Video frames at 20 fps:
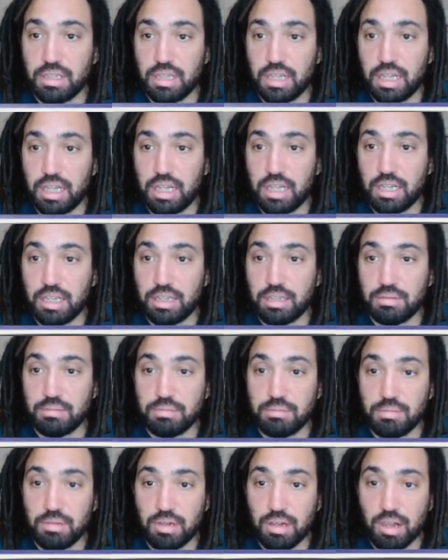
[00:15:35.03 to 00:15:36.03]

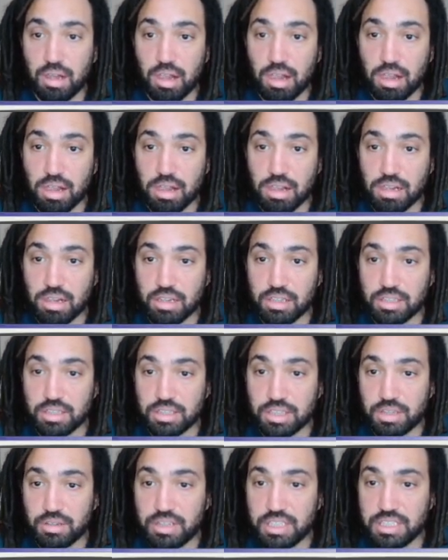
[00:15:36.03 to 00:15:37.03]
Um,
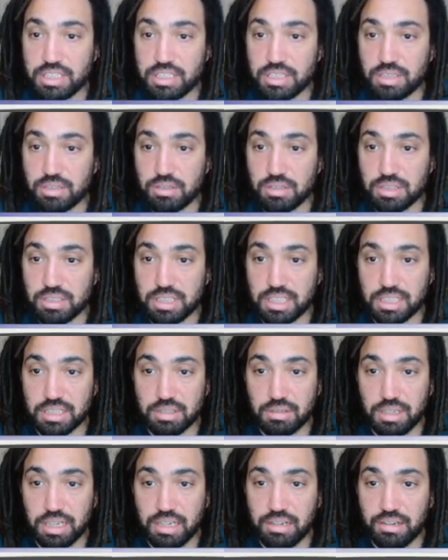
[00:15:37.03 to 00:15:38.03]
so this is the
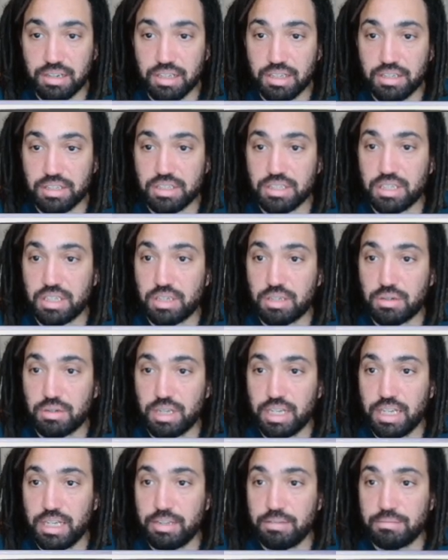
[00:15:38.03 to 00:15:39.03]
cross-sectional area, the circle
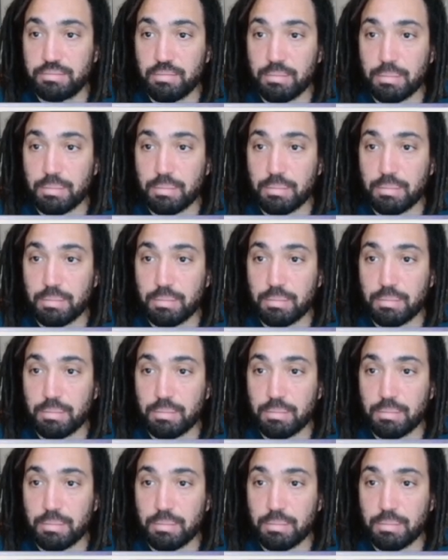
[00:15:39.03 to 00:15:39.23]
here,